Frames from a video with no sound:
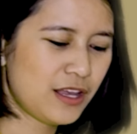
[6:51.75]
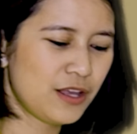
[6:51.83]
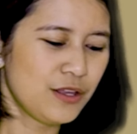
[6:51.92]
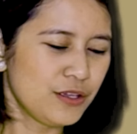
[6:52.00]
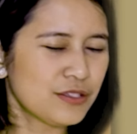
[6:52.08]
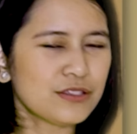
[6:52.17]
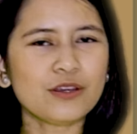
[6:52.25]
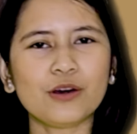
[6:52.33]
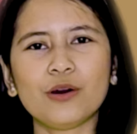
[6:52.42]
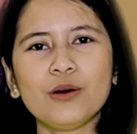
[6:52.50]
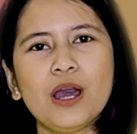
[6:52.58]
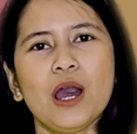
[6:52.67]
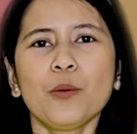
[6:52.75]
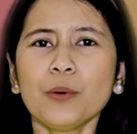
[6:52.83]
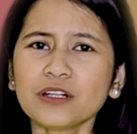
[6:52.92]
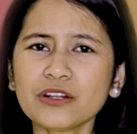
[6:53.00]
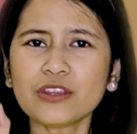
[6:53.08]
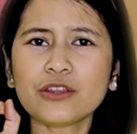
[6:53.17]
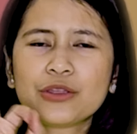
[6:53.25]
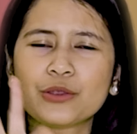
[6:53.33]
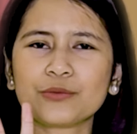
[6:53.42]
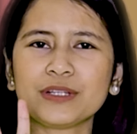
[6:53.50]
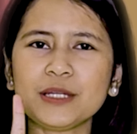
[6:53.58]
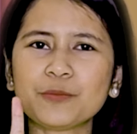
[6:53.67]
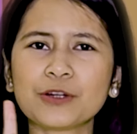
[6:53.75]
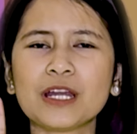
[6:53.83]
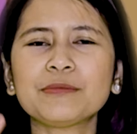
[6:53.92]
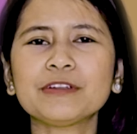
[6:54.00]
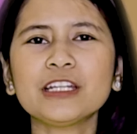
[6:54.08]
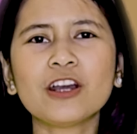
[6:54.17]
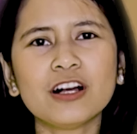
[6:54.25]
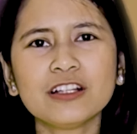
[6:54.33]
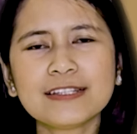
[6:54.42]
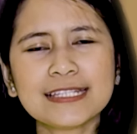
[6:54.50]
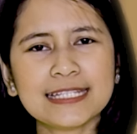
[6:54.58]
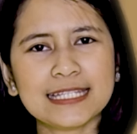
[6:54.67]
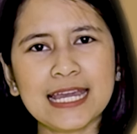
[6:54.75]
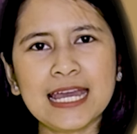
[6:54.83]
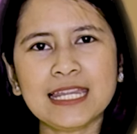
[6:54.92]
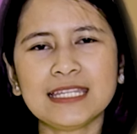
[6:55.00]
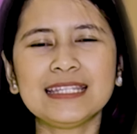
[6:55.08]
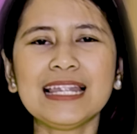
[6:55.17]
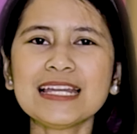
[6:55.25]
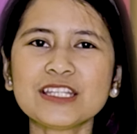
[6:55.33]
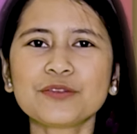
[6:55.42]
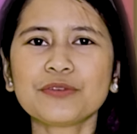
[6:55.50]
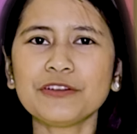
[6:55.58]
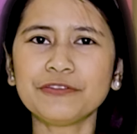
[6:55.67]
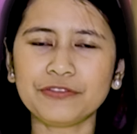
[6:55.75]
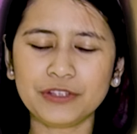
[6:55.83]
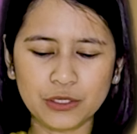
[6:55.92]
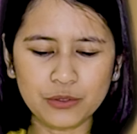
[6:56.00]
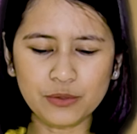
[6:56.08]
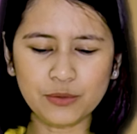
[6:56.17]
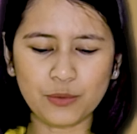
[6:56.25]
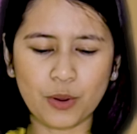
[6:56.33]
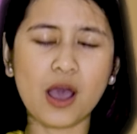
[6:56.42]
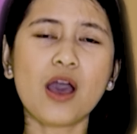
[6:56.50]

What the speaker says: So, what are the three primary colors again? Let's review.